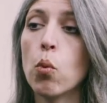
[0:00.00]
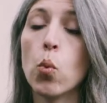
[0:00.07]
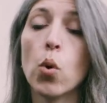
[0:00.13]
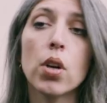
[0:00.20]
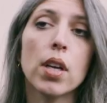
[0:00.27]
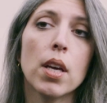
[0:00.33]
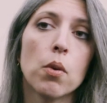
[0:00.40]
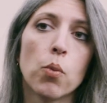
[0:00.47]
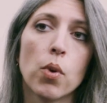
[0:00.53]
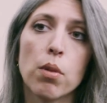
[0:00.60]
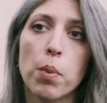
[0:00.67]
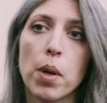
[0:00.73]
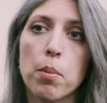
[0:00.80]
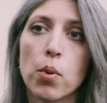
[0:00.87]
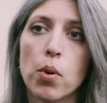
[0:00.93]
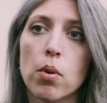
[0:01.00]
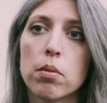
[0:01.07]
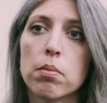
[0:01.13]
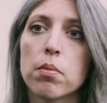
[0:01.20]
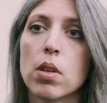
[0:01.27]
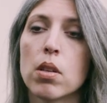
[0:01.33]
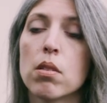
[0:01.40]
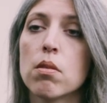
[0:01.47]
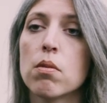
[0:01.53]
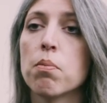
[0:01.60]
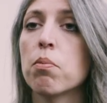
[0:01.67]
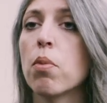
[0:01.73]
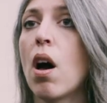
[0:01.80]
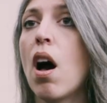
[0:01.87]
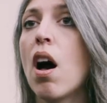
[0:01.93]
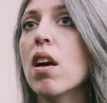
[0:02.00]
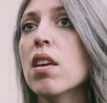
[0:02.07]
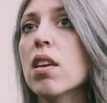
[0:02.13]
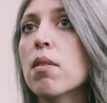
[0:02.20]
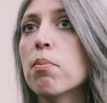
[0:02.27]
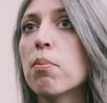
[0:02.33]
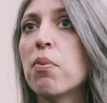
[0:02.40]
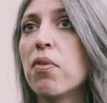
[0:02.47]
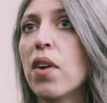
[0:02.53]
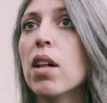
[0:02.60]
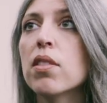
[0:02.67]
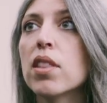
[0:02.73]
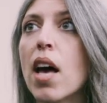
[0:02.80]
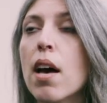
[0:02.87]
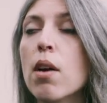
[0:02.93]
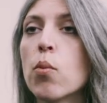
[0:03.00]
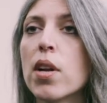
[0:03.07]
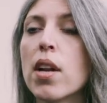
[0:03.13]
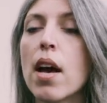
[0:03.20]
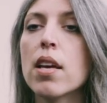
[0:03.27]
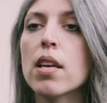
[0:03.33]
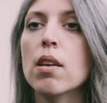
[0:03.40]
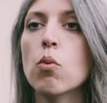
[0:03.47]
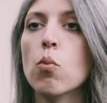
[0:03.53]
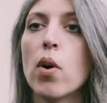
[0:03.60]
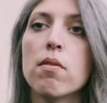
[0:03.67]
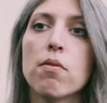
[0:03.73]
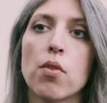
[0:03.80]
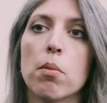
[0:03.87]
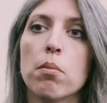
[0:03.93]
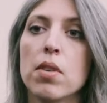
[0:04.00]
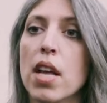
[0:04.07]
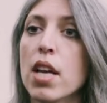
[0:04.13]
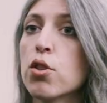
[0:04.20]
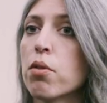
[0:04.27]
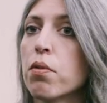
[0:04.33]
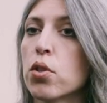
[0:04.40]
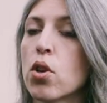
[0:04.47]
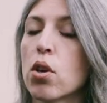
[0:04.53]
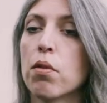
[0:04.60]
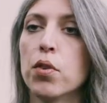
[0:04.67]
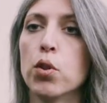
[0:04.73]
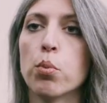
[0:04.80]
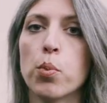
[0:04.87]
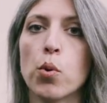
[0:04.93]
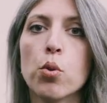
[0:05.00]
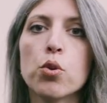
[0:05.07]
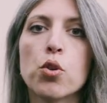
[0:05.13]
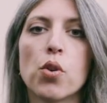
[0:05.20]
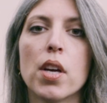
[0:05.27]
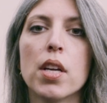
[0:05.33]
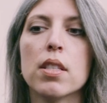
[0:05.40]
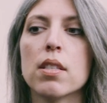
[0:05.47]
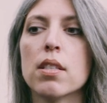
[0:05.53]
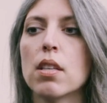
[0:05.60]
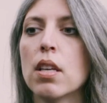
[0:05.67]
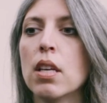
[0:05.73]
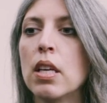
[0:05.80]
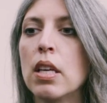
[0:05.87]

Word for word: working with people, because I felt that when I went from nature photography to portrait,